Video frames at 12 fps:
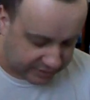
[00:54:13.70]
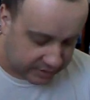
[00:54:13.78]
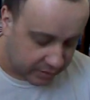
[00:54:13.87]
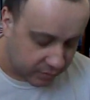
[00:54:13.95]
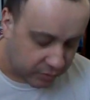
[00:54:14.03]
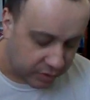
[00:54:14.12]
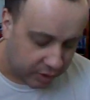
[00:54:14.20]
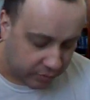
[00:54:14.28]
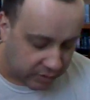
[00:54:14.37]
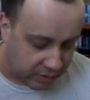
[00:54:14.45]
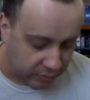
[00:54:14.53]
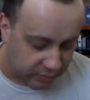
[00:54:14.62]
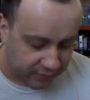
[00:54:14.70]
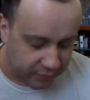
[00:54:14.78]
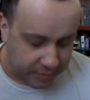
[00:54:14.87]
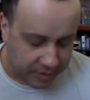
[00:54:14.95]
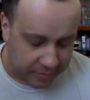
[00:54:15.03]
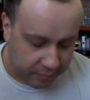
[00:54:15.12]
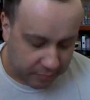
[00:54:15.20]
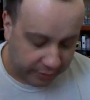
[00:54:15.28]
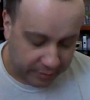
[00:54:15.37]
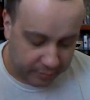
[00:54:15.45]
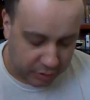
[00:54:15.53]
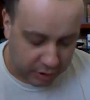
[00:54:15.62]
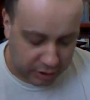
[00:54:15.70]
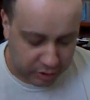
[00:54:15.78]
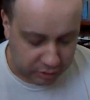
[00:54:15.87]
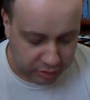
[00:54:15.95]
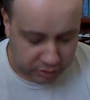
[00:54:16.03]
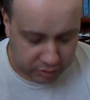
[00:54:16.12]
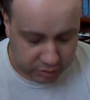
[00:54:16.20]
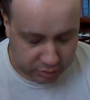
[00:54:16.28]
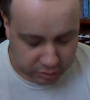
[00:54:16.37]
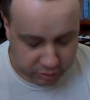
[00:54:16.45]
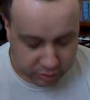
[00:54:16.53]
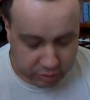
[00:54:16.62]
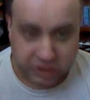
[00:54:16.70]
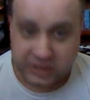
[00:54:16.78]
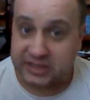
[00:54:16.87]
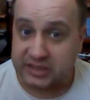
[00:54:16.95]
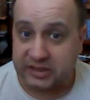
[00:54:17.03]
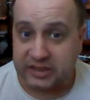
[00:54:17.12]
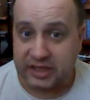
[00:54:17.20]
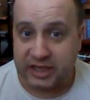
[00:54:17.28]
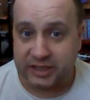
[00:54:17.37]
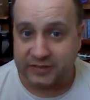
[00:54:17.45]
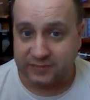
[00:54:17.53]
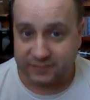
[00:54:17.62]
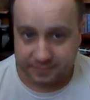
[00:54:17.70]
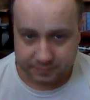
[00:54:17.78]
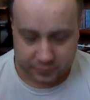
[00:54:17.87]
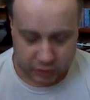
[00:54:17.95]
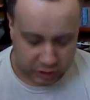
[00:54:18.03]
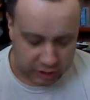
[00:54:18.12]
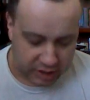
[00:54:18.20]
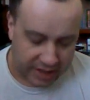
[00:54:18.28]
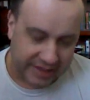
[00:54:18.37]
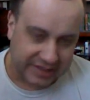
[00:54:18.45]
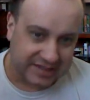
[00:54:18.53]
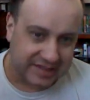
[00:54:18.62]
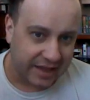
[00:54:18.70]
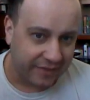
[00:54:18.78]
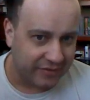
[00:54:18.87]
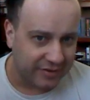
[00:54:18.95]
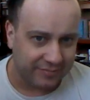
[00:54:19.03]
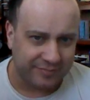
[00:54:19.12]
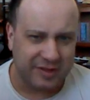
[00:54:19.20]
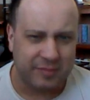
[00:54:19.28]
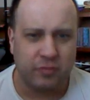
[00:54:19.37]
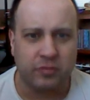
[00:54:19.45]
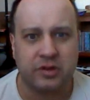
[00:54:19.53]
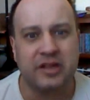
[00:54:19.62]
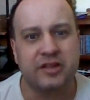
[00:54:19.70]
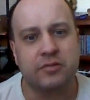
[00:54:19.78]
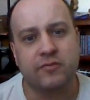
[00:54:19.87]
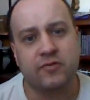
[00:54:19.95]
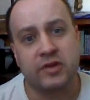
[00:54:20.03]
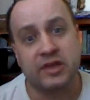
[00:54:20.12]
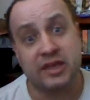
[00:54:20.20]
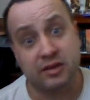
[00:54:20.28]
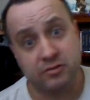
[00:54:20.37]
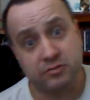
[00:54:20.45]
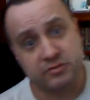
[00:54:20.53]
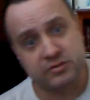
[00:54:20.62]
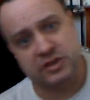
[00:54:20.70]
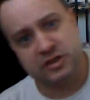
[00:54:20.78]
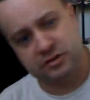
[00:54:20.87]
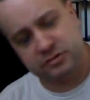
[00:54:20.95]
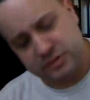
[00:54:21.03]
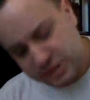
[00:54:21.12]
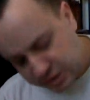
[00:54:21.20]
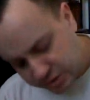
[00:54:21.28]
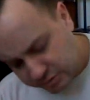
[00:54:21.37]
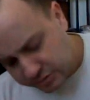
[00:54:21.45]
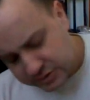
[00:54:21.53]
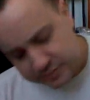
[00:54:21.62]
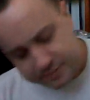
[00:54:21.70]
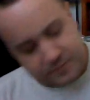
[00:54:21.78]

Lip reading: This one I was doing for my grandma. She's still alive. I just haven't been working on this for years and years and years.